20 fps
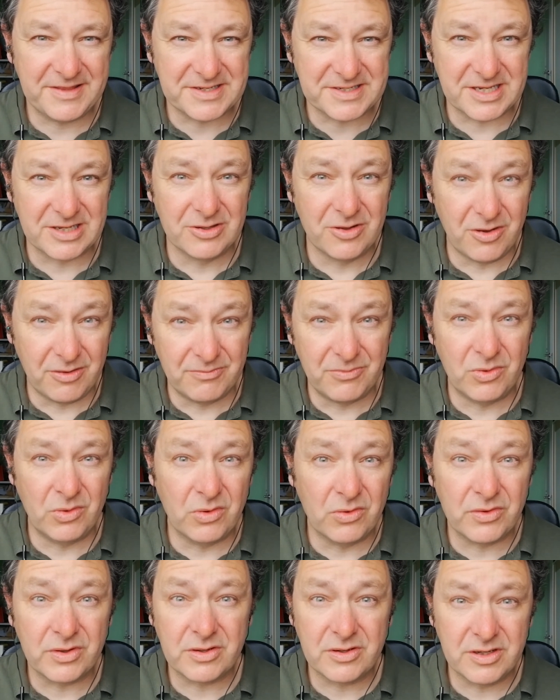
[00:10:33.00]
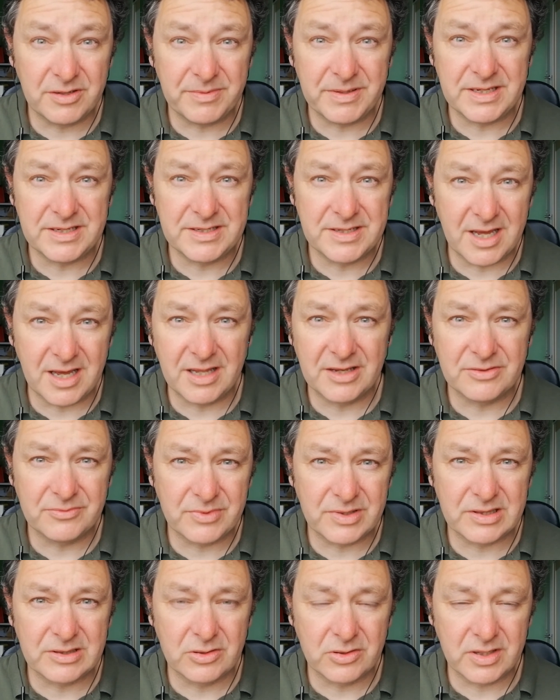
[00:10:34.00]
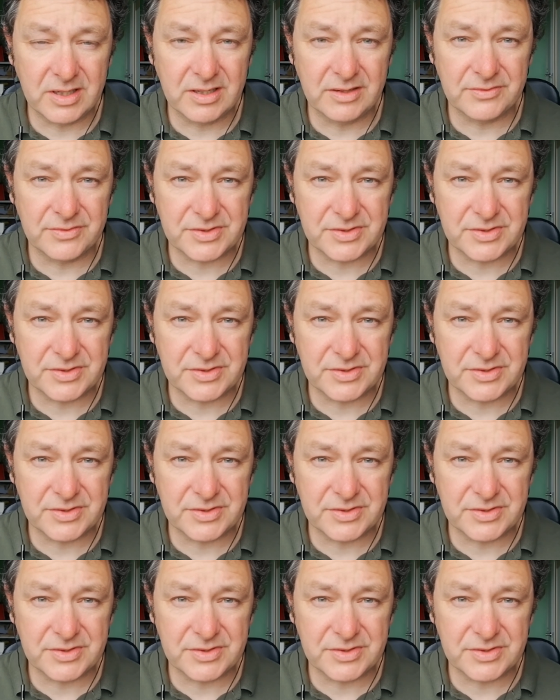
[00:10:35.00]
a lot more that could have been done with looking at